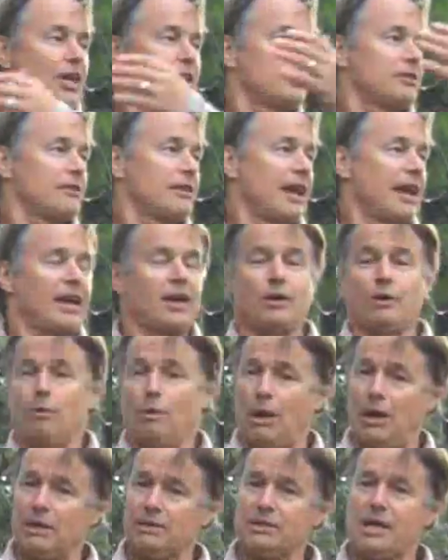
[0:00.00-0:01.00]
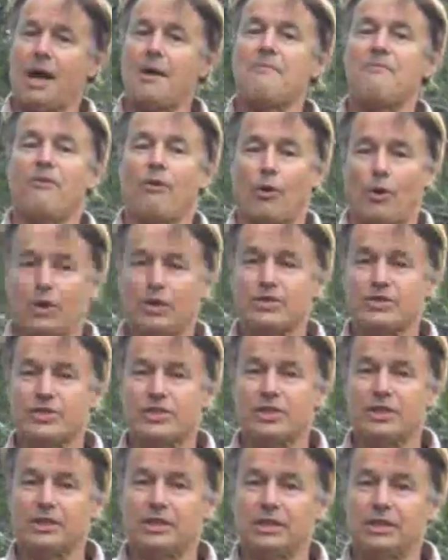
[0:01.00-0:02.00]
100 acre Wild Thyme
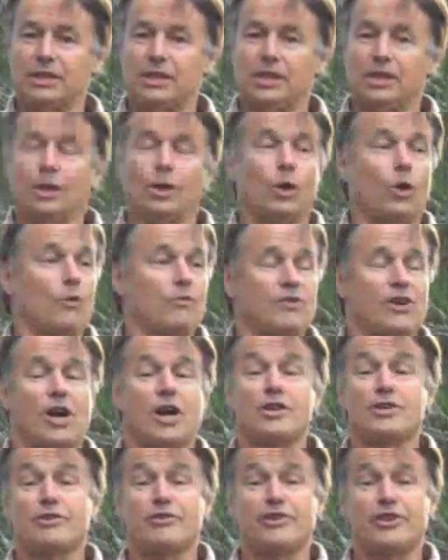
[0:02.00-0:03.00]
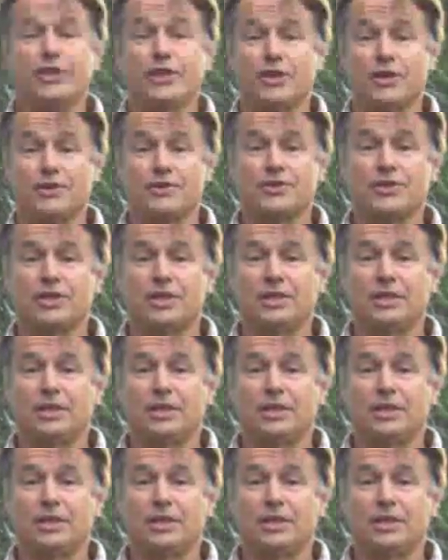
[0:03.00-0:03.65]
forest, over 100 years,